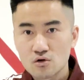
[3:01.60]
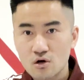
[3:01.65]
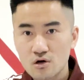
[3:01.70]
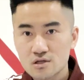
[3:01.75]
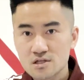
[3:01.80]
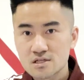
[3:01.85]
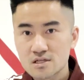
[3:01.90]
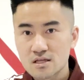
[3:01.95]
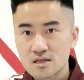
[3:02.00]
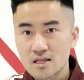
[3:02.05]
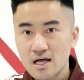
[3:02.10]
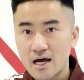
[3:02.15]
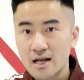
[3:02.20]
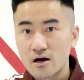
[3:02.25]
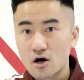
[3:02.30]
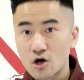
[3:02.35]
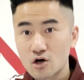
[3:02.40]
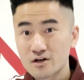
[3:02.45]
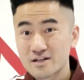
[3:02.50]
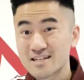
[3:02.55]
arts that
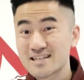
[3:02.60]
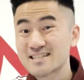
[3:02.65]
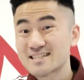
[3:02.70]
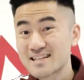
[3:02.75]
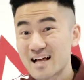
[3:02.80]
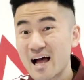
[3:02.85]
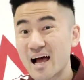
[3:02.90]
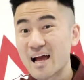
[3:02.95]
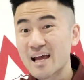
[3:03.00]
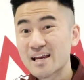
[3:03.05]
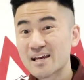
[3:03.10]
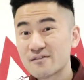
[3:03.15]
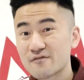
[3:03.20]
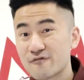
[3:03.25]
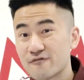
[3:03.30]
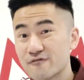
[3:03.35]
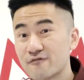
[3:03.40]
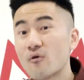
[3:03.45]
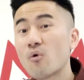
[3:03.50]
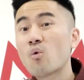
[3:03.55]
are designed
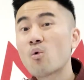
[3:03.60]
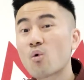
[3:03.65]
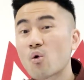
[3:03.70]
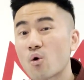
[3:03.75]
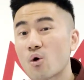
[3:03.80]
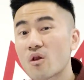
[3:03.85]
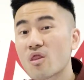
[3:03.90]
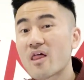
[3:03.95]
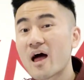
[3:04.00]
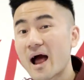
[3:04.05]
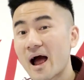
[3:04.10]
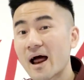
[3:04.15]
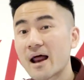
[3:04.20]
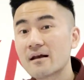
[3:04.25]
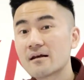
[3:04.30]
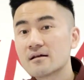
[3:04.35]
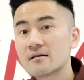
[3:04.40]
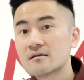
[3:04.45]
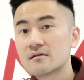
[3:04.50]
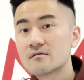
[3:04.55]
for that
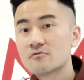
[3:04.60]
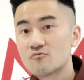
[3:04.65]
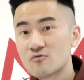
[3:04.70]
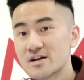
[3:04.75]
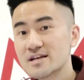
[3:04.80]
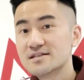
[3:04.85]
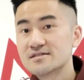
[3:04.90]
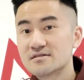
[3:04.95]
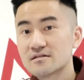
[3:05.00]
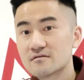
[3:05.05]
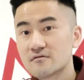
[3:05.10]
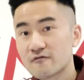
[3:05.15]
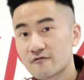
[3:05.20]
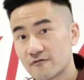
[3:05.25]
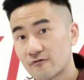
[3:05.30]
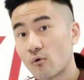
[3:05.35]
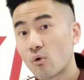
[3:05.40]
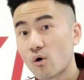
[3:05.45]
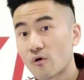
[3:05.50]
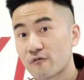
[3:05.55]
reason,
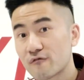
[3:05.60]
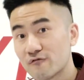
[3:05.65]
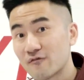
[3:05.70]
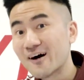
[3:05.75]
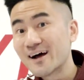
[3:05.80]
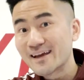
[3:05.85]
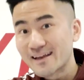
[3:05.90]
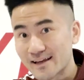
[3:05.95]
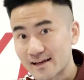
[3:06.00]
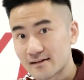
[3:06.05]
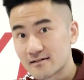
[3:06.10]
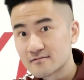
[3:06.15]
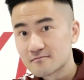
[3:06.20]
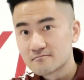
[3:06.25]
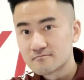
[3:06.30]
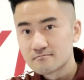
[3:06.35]
for fighting.